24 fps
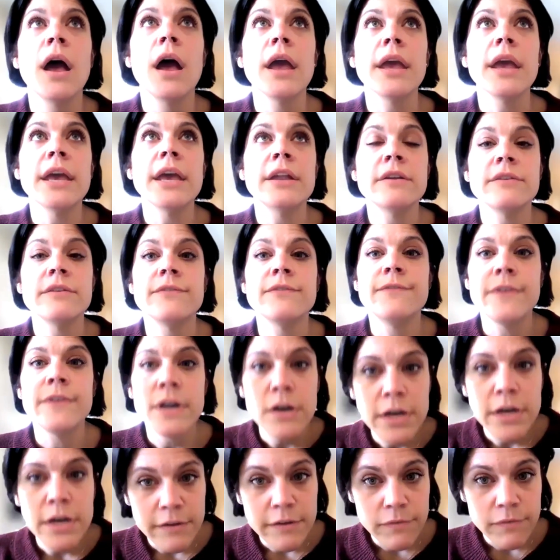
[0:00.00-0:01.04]
it is
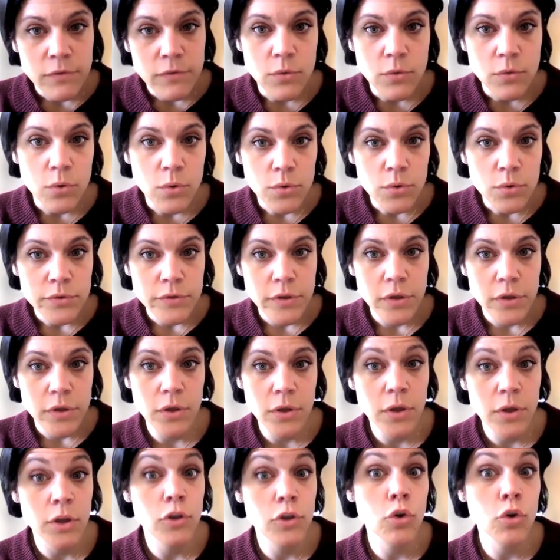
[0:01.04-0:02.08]
very difficult
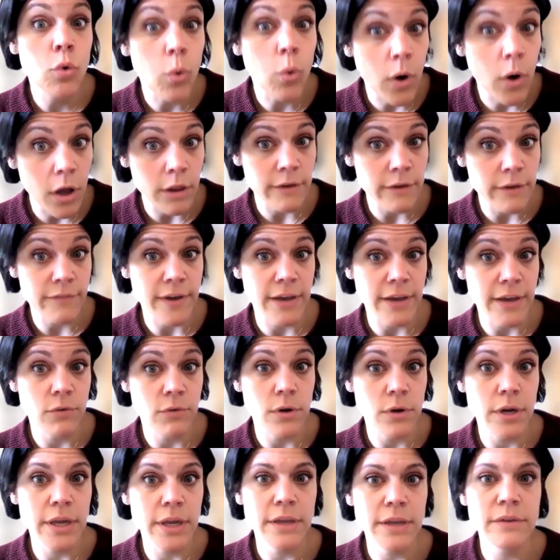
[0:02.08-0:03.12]
to qualify
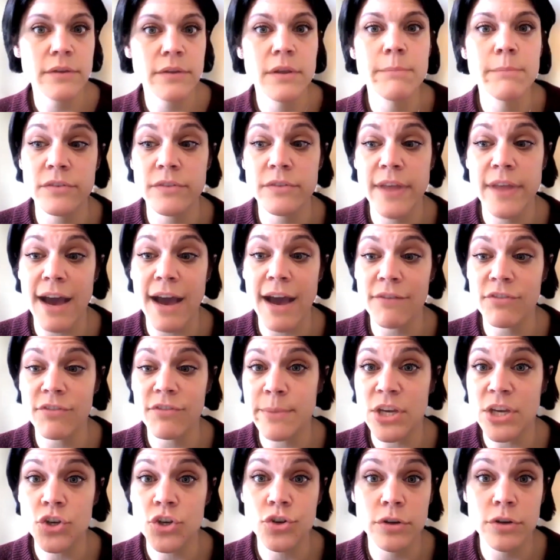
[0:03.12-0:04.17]
for it. They have to
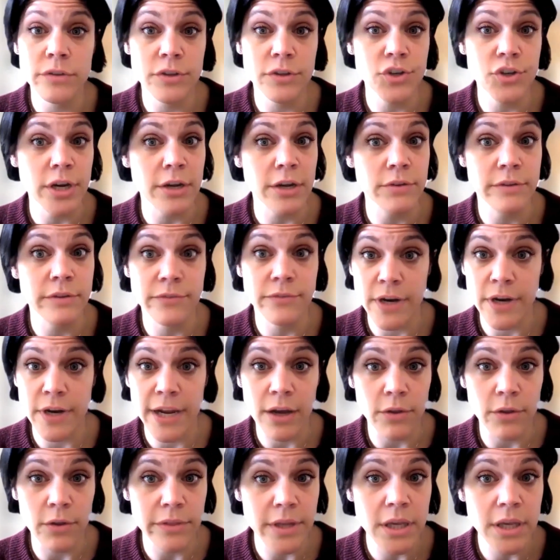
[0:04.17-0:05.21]
make sure the child is very
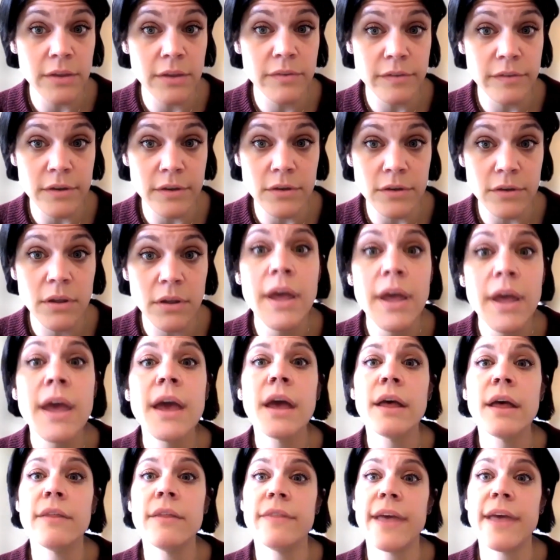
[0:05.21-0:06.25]
healthy still.
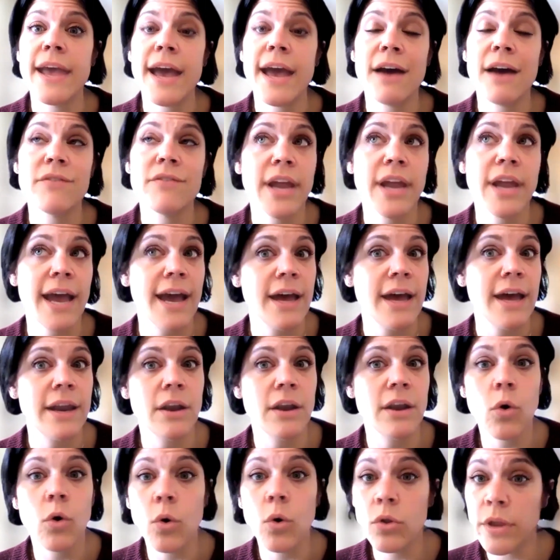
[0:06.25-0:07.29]
They haven't had
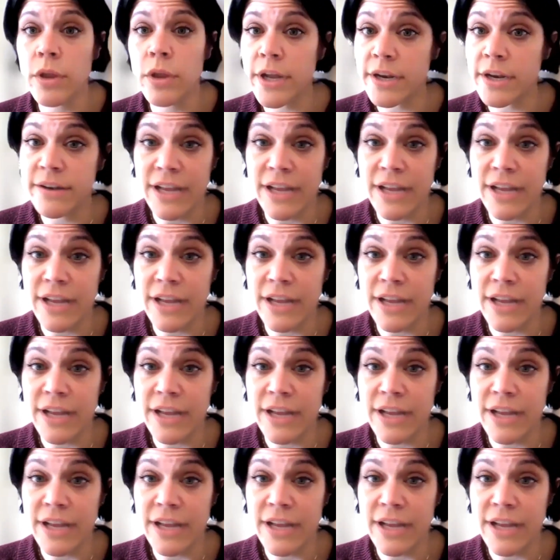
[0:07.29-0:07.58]
a whole lot of